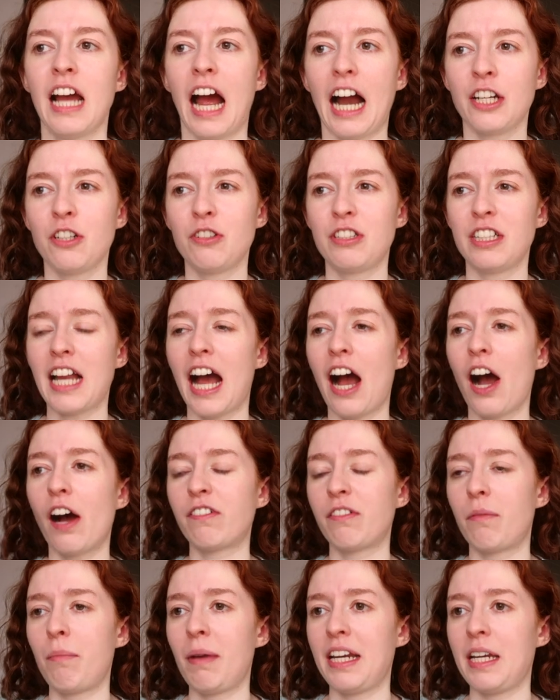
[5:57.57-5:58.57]
and you did
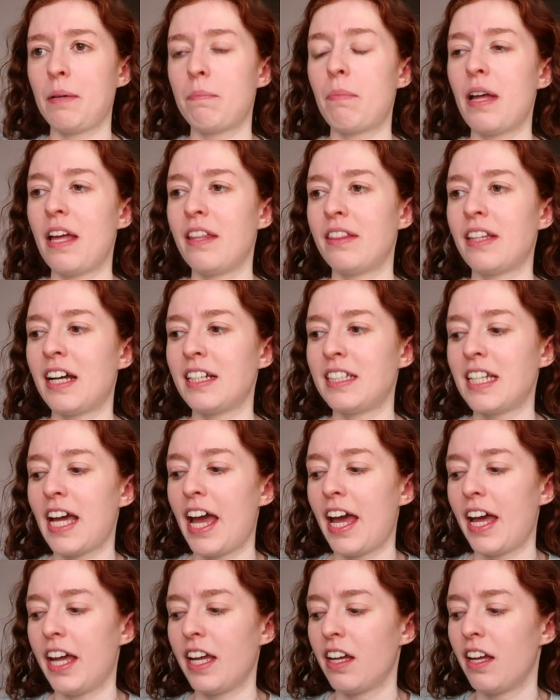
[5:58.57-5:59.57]
however many in that
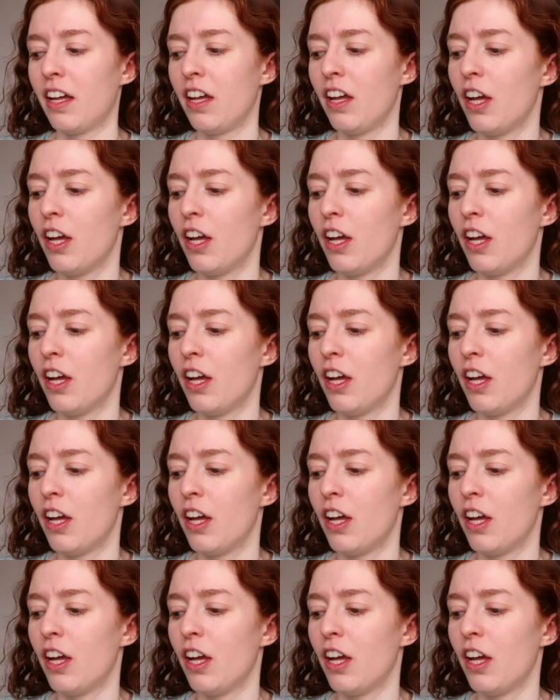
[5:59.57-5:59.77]
day